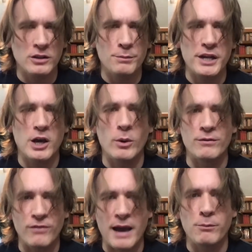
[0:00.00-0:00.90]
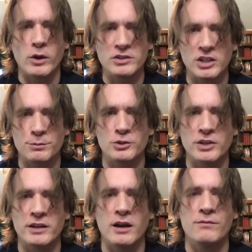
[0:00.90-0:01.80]
libido in
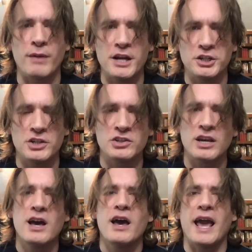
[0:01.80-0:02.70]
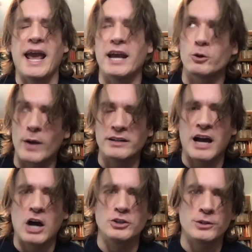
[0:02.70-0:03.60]
5.6% of patients and
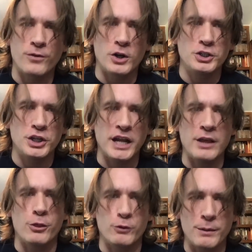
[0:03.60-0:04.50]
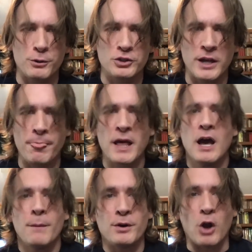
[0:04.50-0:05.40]
erectile dysfunction in 3%.
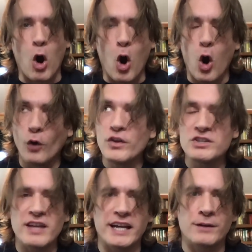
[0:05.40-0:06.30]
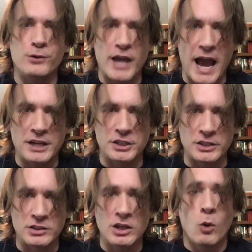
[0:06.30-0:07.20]
But all these negative
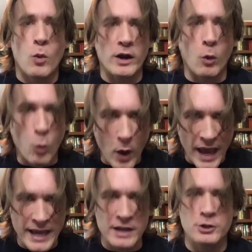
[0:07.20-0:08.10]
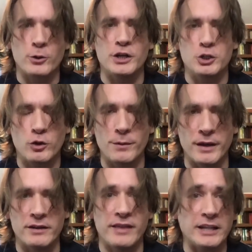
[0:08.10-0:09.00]
reactions went away during treatment.
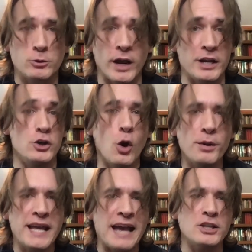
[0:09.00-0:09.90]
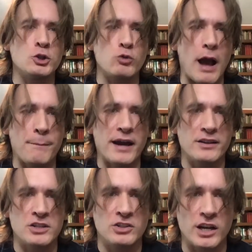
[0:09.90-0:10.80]
That's right. Nobody had to drop out of the
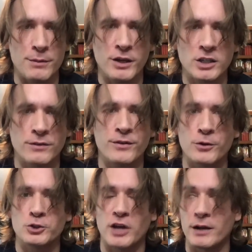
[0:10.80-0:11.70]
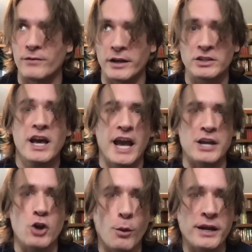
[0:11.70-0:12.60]
study because of adverse side effects, and
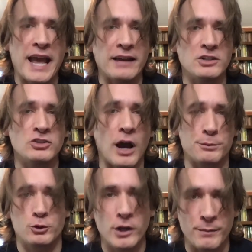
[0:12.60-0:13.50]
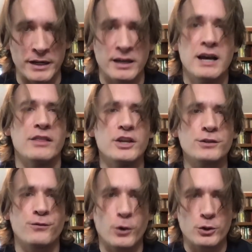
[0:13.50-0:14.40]
nobody had to stop treatment. This
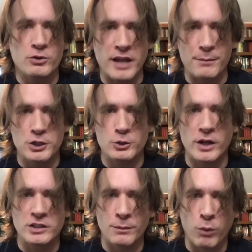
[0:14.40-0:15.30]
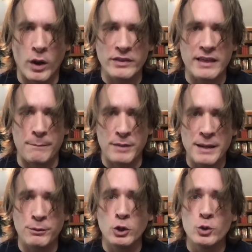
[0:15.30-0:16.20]
further demonstrates the point that
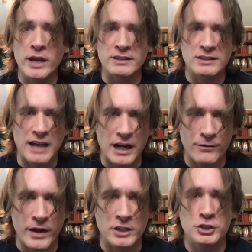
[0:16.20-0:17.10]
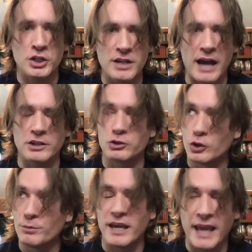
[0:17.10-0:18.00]
people who get side effects should not
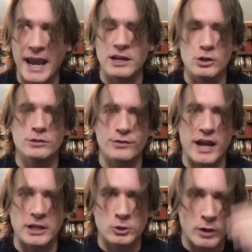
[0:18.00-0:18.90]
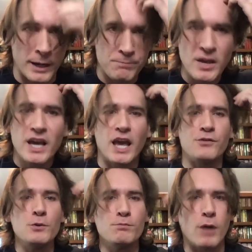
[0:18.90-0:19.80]
assume they can't use finasteride. If
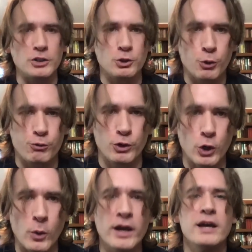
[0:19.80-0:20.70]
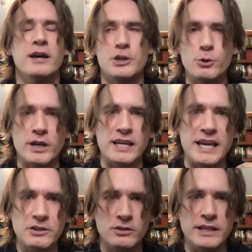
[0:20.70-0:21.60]
you muscle through, you can
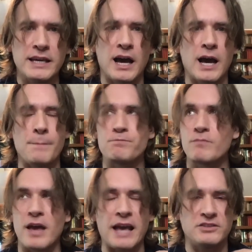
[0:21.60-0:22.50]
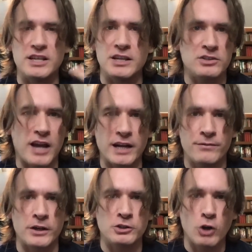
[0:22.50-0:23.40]
easily see these side
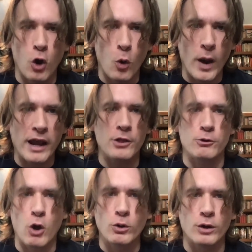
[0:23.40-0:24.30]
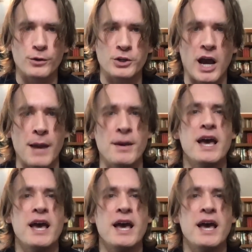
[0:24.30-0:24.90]
effects go away on their own over time,